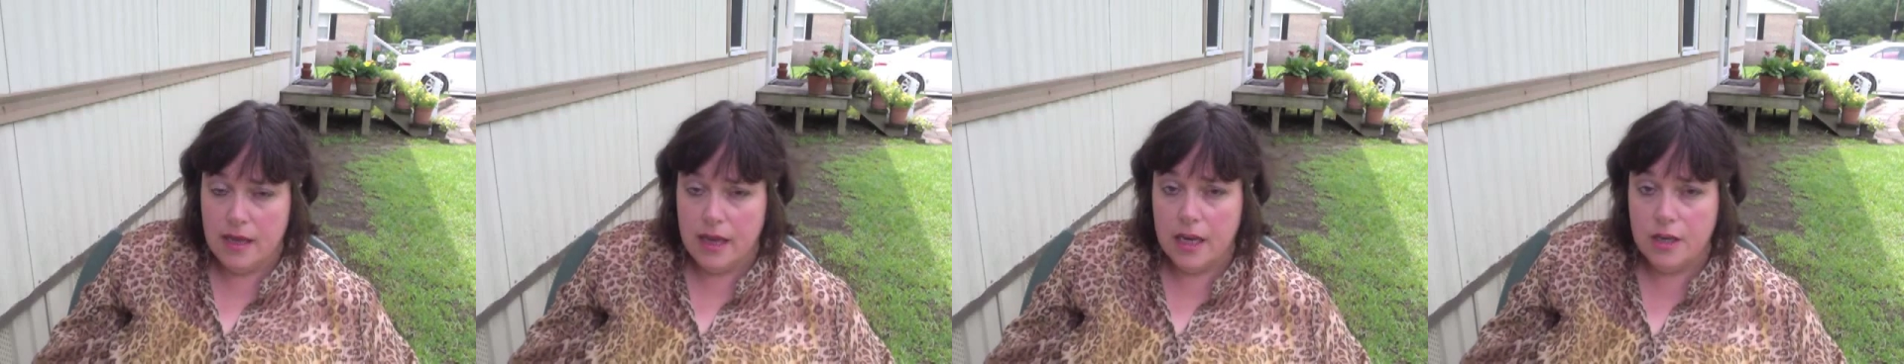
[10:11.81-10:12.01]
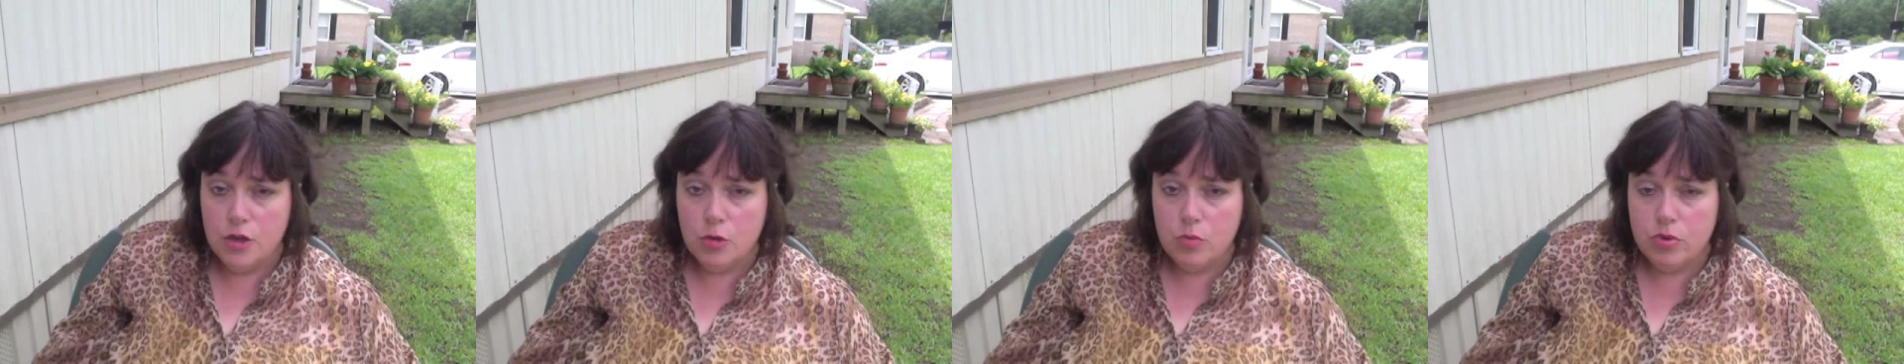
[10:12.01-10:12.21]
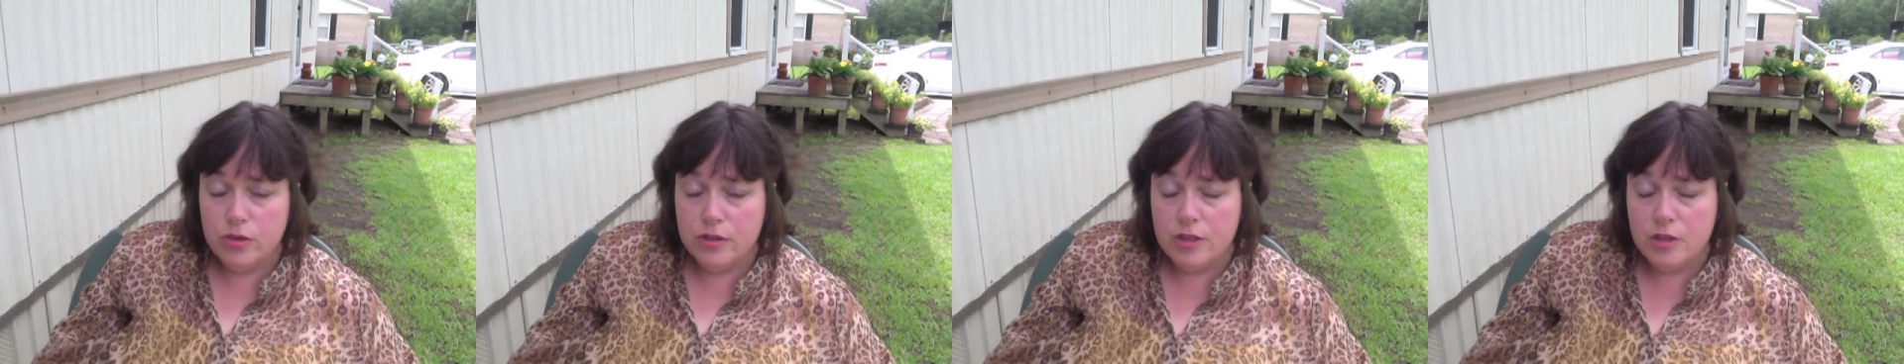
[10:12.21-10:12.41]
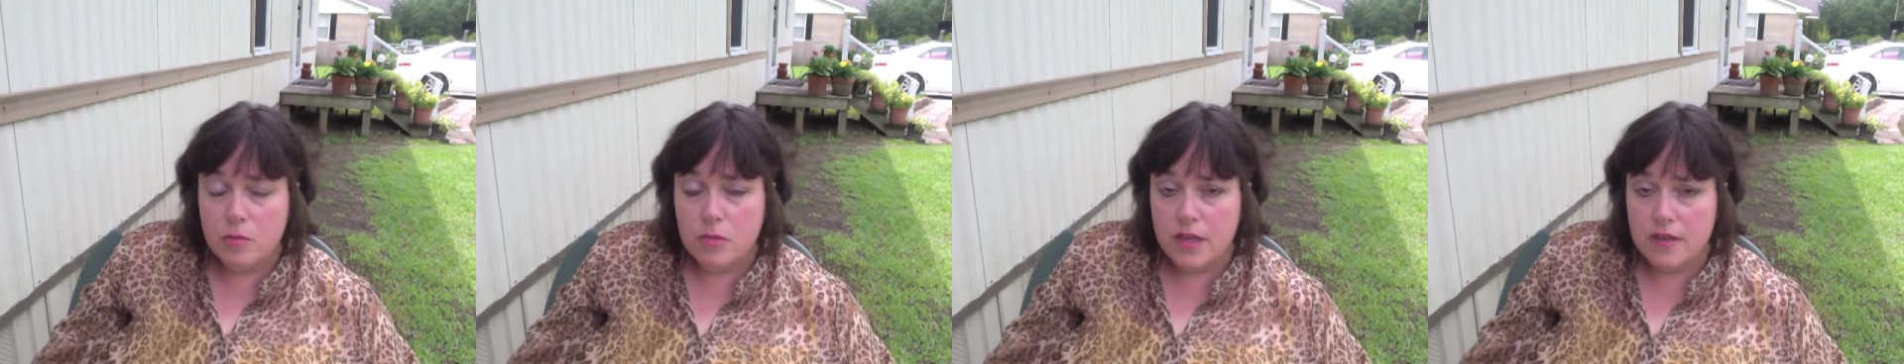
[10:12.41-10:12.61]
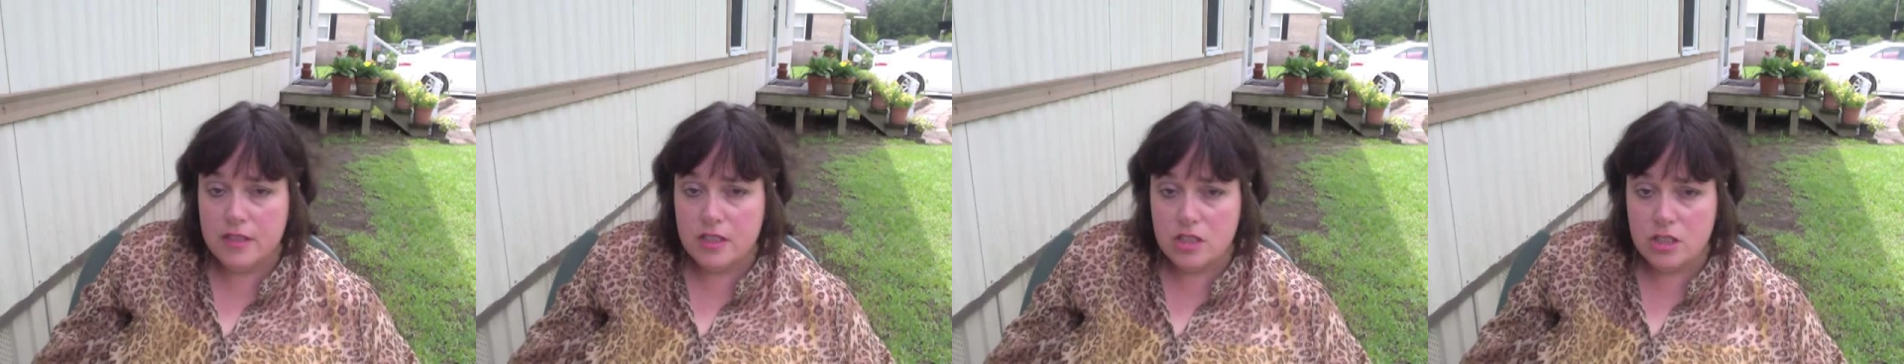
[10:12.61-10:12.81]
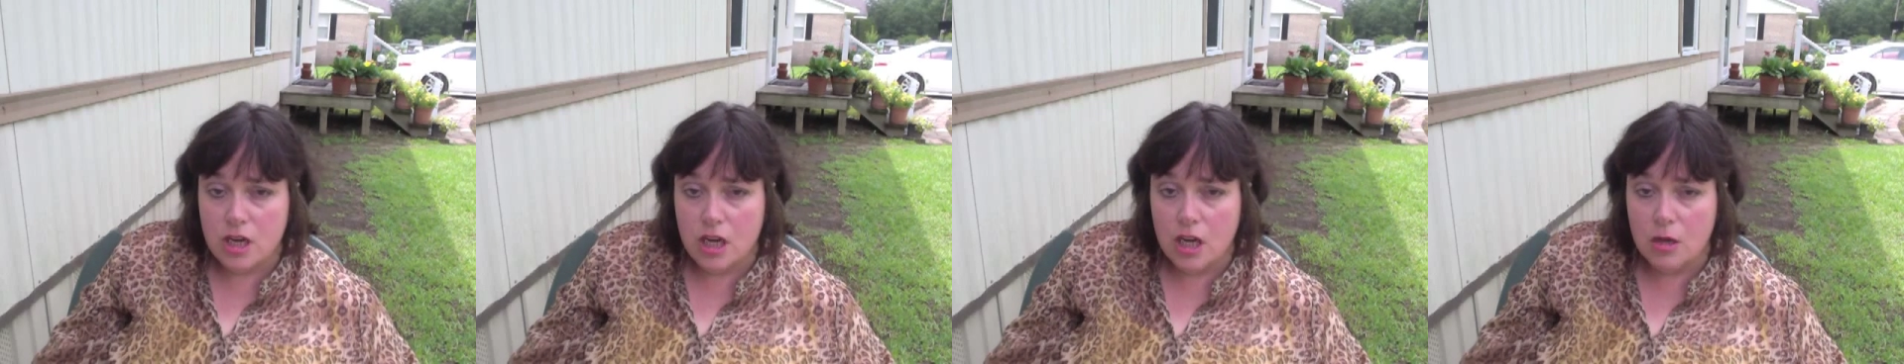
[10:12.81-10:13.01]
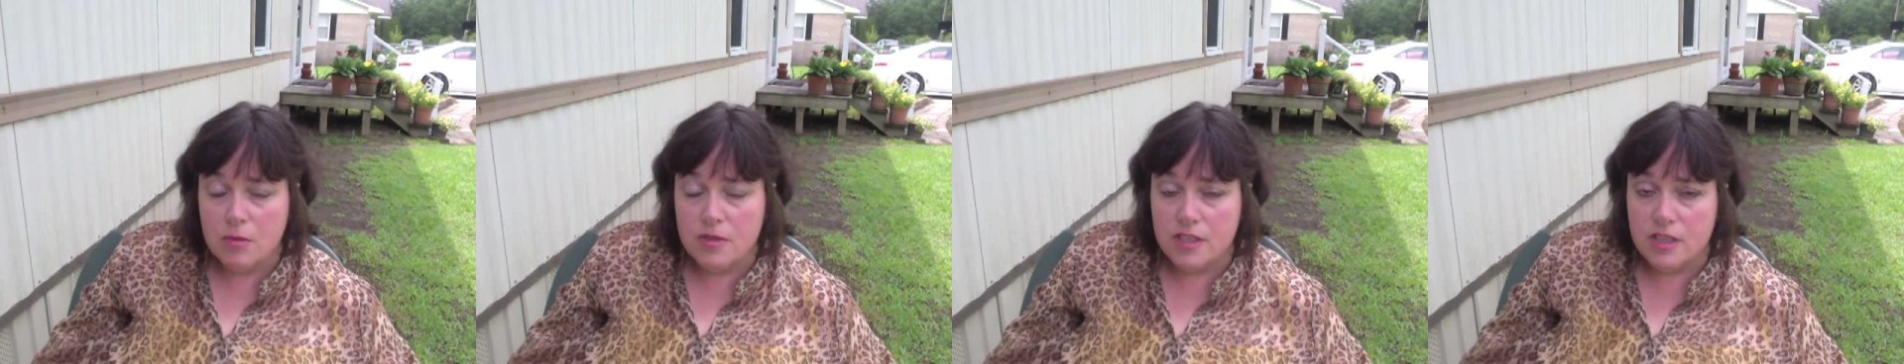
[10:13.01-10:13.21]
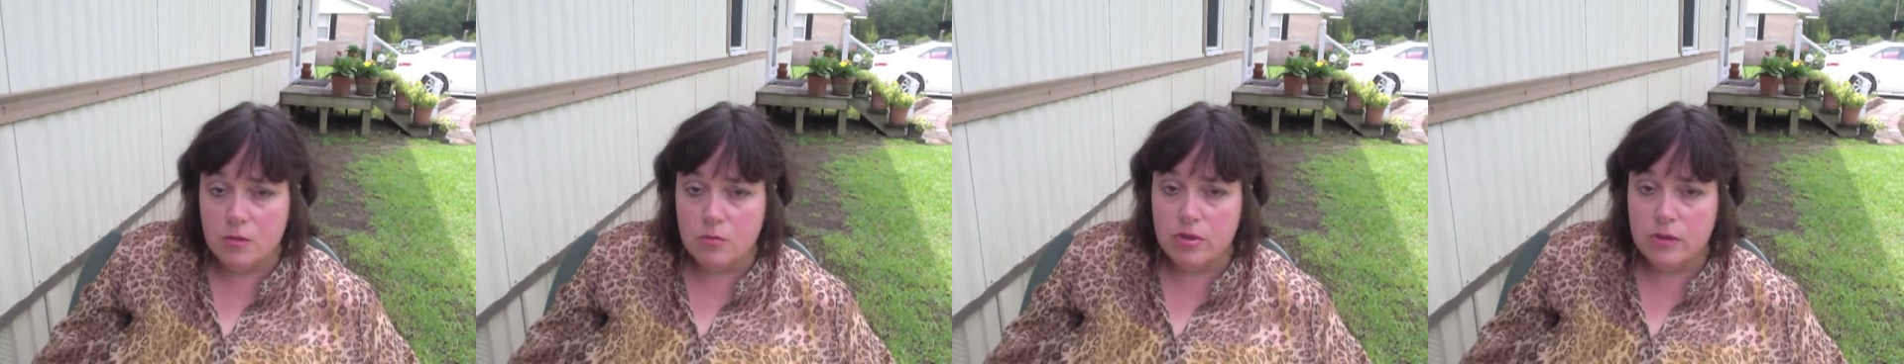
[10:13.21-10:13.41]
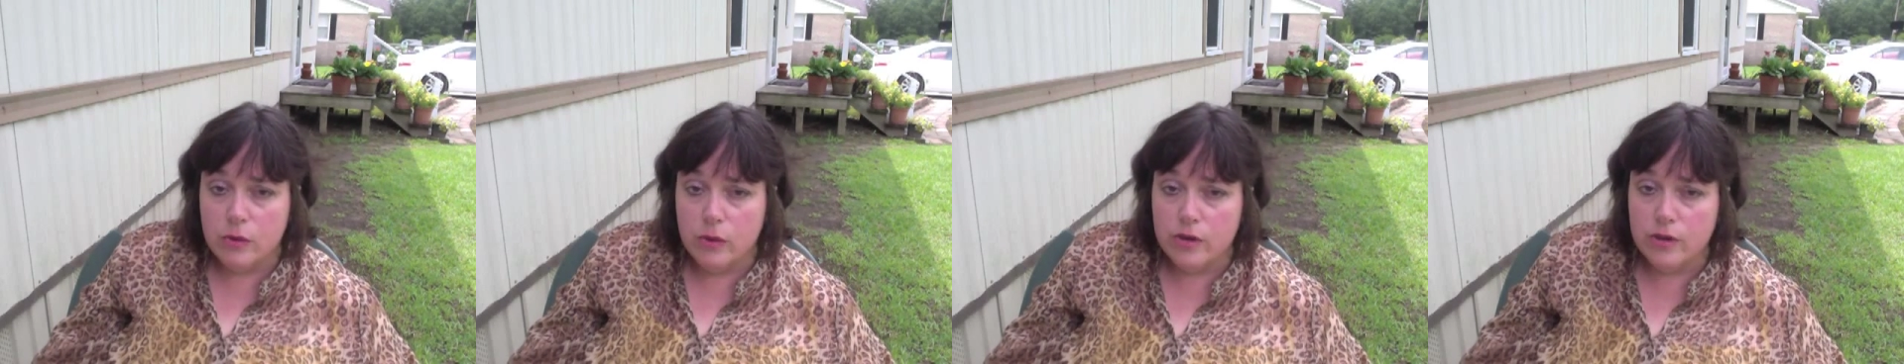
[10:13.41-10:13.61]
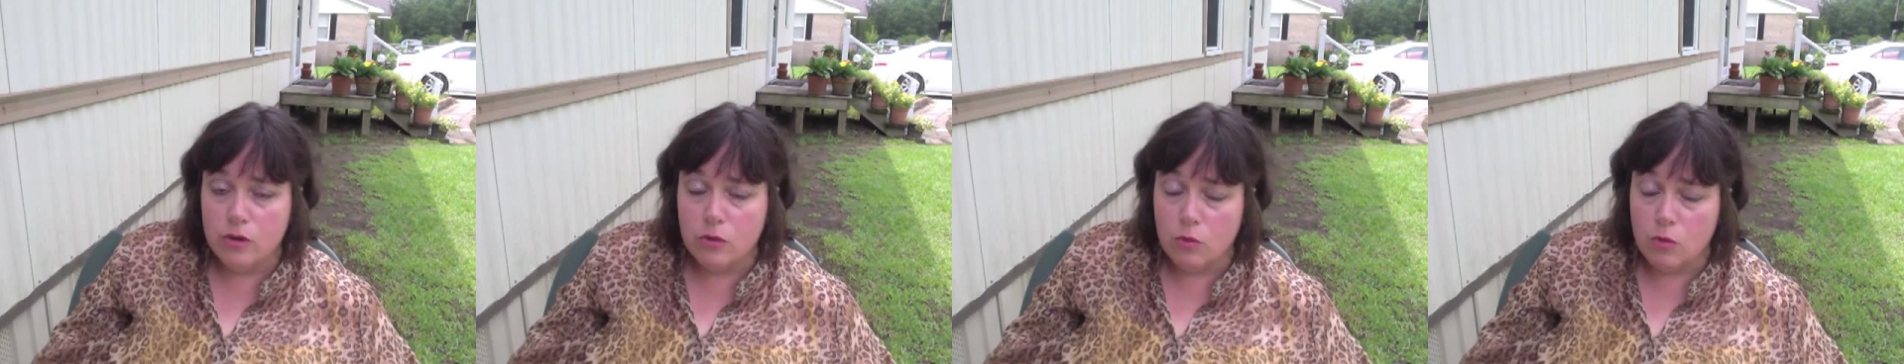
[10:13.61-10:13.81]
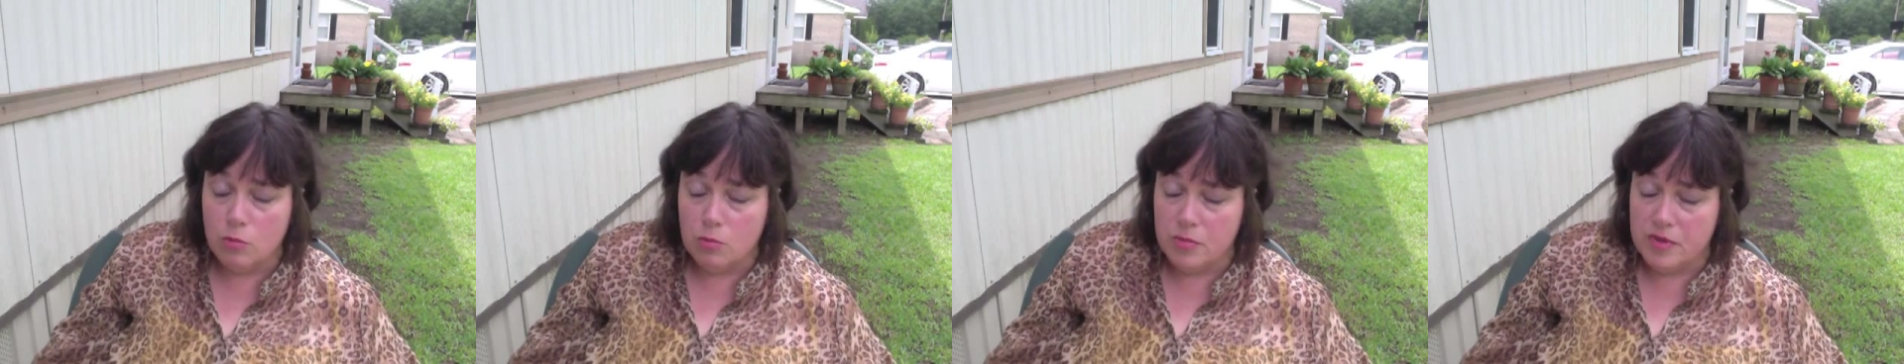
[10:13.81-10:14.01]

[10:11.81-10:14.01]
and you put them on the job and the employer will